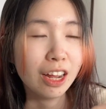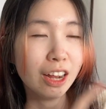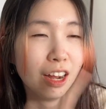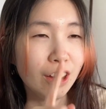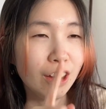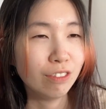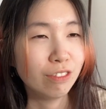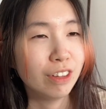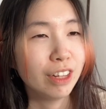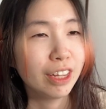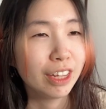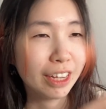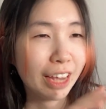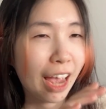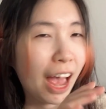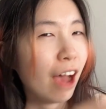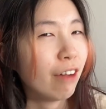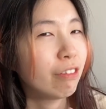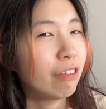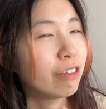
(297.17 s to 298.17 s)
of like
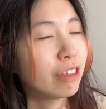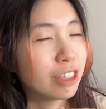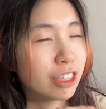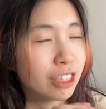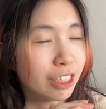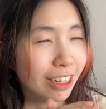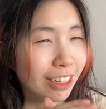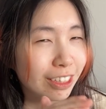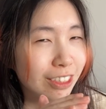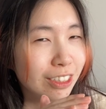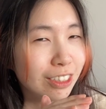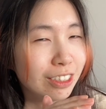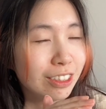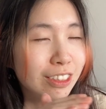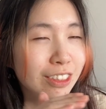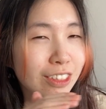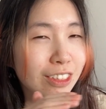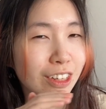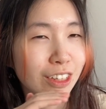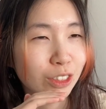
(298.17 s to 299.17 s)
half of the
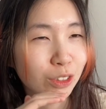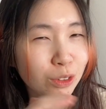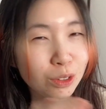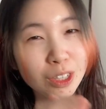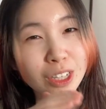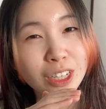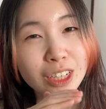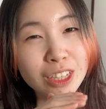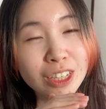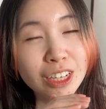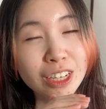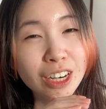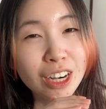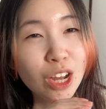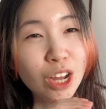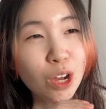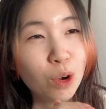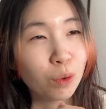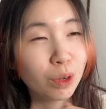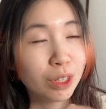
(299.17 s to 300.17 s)
sketches on Twitter,
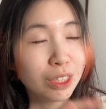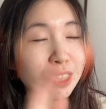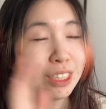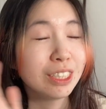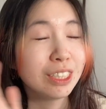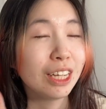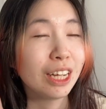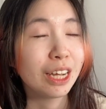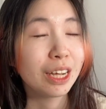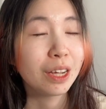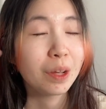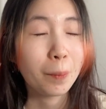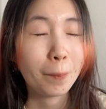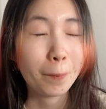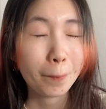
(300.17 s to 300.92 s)
which is like,